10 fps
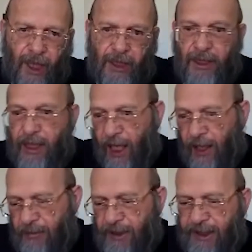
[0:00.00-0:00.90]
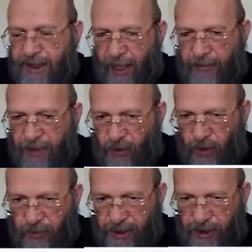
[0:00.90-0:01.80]
And the time is the time that you
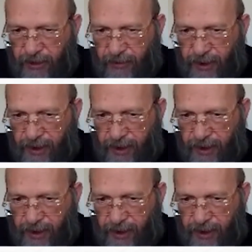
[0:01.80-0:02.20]
observe.